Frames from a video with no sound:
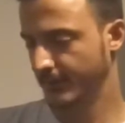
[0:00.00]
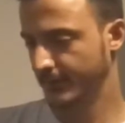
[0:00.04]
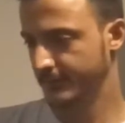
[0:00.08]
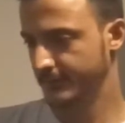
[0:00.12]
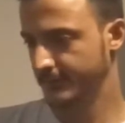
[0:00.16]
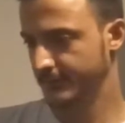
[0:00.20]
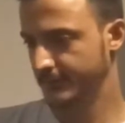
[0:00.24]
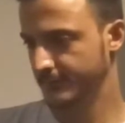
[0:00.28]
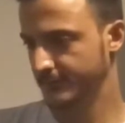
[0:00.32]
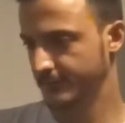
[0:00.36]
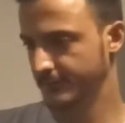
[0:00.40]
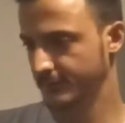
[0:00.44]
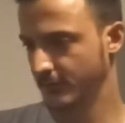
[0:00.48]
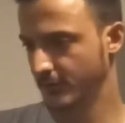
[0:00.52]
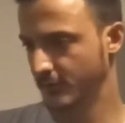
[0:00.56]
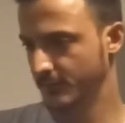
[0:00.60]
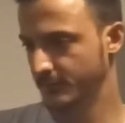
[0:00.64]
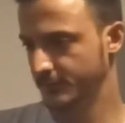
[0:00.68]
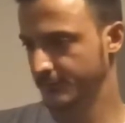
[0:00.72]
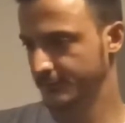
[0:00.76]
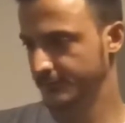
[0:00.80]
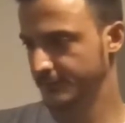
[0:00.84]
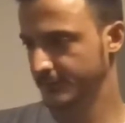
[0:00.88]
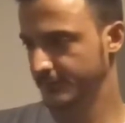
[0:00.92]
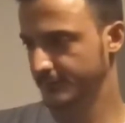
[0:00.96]
this is
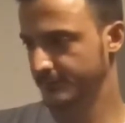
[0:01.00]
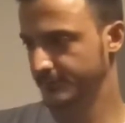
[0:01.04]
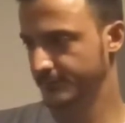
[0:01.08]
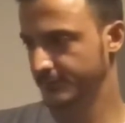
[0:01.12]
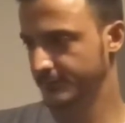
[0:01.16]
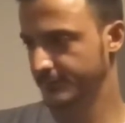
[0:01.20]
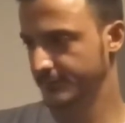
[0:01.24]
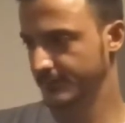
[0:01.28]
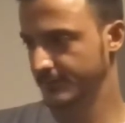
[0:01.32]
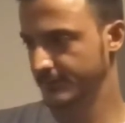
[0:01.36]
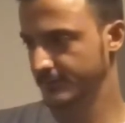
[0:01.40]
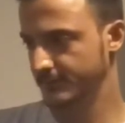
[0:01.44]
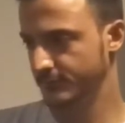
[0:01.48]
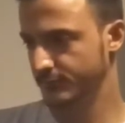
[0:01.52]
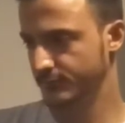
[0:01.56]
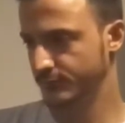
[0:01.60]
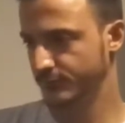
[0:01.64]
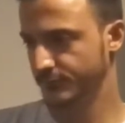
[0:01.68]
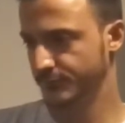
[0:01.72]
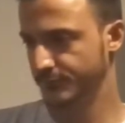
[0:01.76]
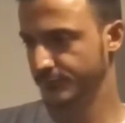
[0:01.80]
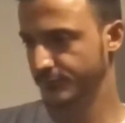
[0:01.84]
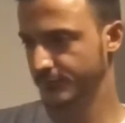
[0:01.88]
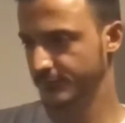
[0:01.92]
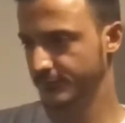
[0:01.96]
almost 6% to
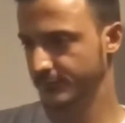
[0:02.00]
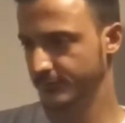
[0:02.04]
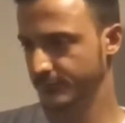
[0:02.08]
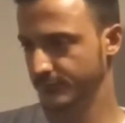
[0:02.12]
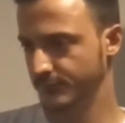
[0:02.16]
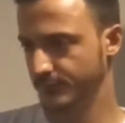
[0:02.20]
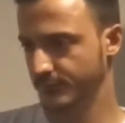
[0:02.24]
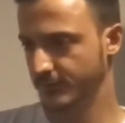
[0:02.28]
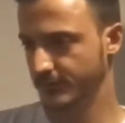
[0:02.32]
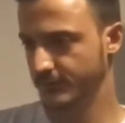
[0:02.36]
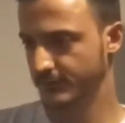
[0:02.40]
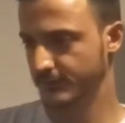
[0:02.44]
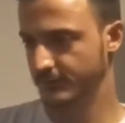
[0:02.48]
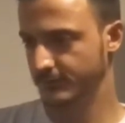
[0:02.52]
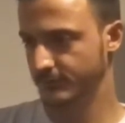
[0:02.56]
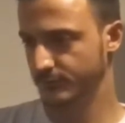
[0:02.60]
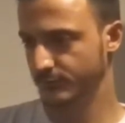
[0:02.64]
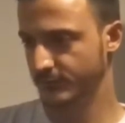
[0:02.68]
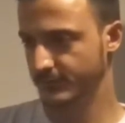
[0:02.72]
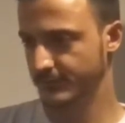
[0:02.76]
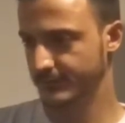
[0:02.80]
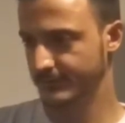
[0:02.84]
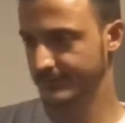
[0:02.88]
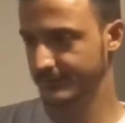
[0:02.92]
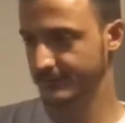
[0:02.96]
4,200,
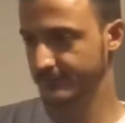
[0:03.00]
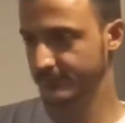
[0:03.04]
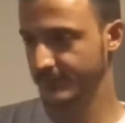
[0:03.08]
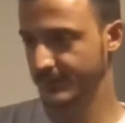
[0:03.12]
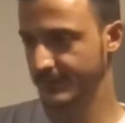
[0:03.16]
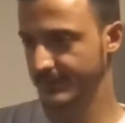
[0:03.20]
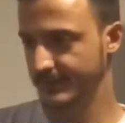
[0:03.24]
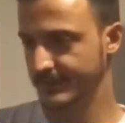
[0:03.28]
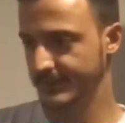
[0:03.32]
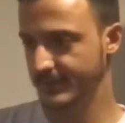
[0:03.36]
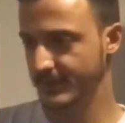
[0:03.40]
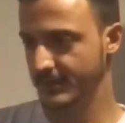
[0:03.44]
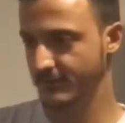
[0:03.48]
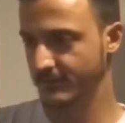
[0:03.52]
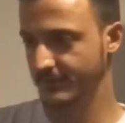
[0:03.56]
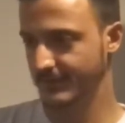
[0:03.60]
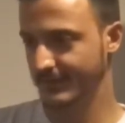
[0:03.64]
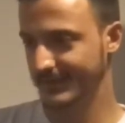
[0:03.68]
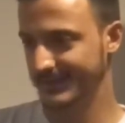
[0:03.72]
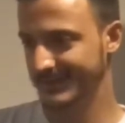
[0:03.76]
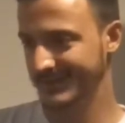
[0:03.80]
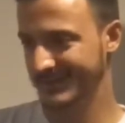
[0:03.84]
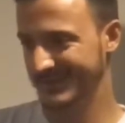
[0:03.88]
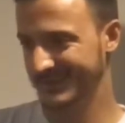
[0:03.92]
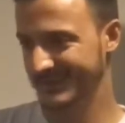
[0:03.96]
where it is right now.
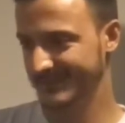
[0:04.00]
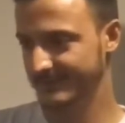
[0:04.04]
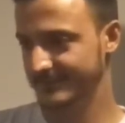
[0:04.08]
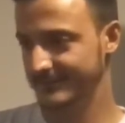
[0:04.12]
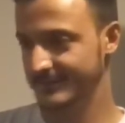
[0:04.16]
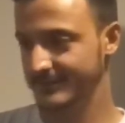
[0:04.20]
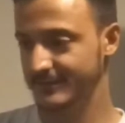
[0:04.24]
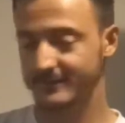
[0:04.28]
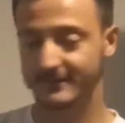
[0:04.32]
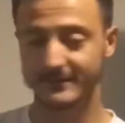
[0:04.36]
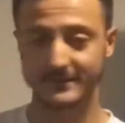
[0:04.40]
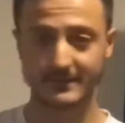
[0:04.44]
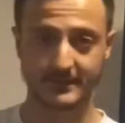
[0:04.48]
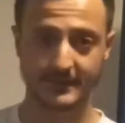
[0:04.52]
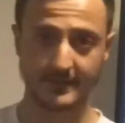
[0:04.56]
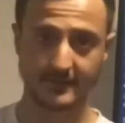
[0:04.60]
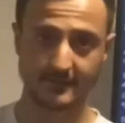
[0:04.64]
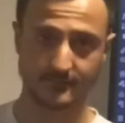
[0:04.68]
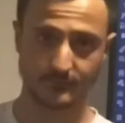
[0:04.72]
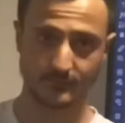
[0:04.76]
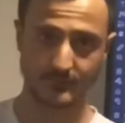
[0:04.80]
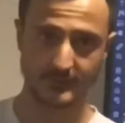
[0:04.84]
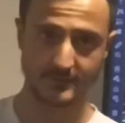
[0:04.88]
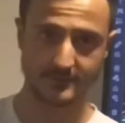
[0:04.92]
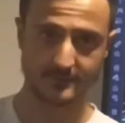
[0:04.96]
And since it
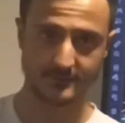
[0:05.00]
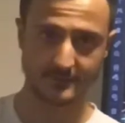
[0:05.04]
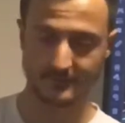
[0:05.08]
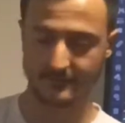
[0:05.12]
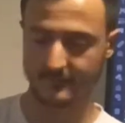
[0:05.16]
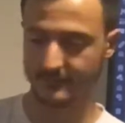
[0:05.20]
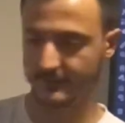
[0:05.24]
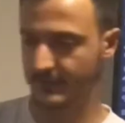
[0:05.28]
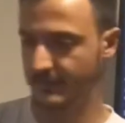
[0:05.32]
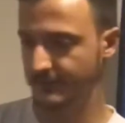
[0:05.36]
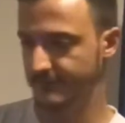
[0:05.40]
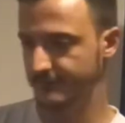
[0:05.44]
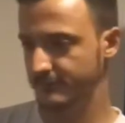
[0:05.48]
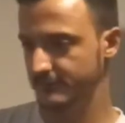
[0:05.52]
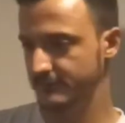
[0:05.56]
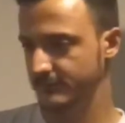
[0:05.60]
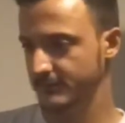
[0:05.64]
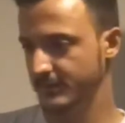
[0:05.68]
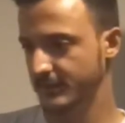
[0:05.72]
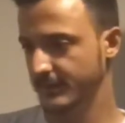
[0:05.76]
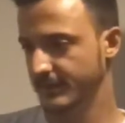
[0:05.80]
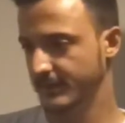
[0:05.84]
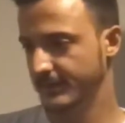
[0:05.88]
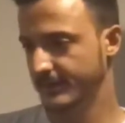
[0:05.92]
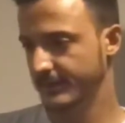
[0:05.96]
has reached this level,
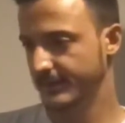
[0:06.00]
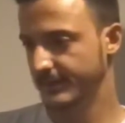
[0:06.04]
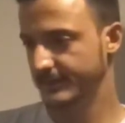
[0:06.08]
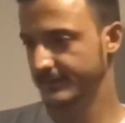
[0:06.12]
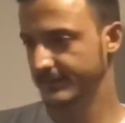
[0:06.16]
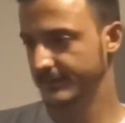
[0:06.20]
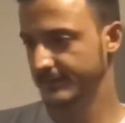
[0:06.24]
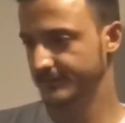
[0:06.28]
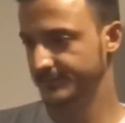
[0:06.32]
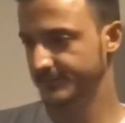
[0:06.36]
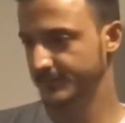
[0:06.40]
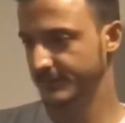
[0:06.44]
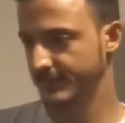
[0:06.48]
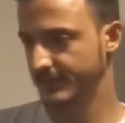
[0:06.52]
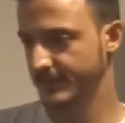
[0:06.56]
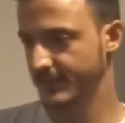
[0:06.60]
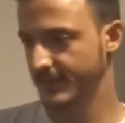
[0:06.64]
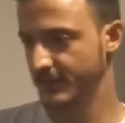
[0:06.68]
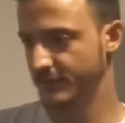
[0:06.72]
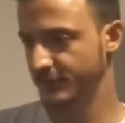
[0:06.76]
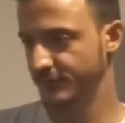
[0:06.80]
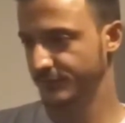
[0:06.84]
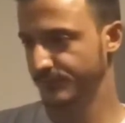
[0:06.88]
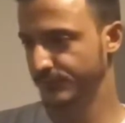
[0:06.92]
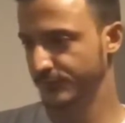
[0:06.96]
it has been
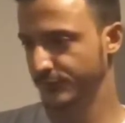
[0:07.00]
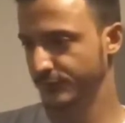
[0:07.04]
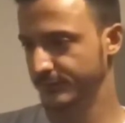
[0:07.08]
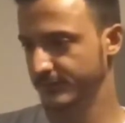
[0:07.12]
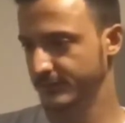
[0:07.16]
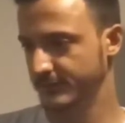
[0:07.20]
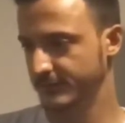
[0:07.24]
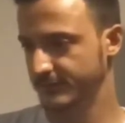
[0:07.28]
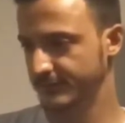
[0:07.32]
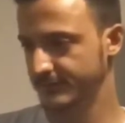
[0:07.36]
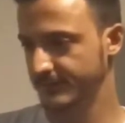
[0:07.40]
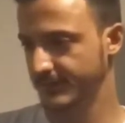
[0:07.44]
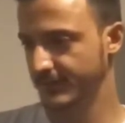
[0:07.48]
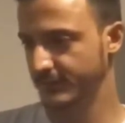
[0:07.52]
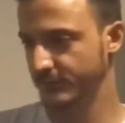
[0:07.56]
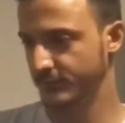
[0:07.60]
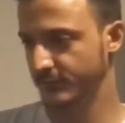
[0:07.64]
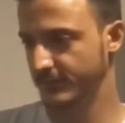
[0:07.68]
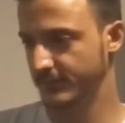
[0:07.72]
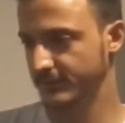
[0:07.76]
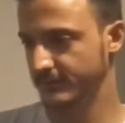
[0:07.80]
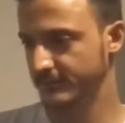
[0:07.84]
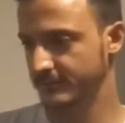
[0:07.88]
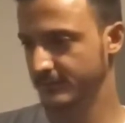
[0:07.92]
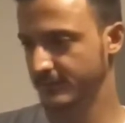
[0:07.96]
kind of moving
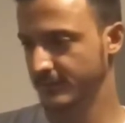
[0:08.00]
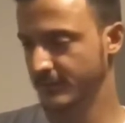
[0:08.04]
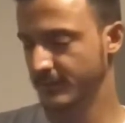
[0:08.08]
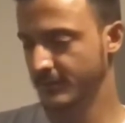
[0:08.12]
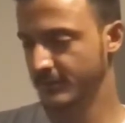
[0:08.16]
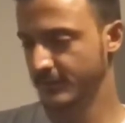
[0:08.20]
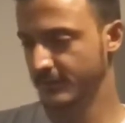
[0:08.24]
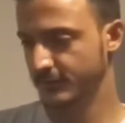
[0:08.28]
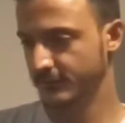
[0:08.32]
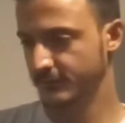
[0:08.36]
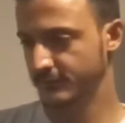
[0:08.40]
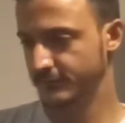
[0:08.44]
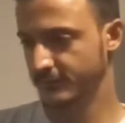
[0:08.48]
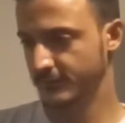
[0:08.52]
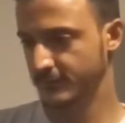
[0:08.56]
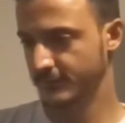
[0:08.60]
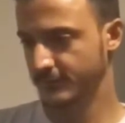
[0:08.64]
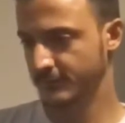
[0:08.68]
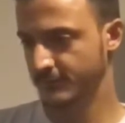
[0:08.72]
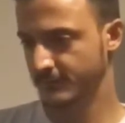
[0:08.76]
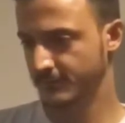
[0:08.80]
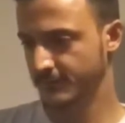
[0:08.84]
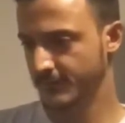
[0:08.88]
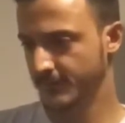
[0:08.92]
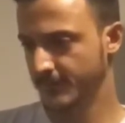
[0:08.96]
sideways.
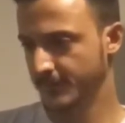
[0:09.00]
So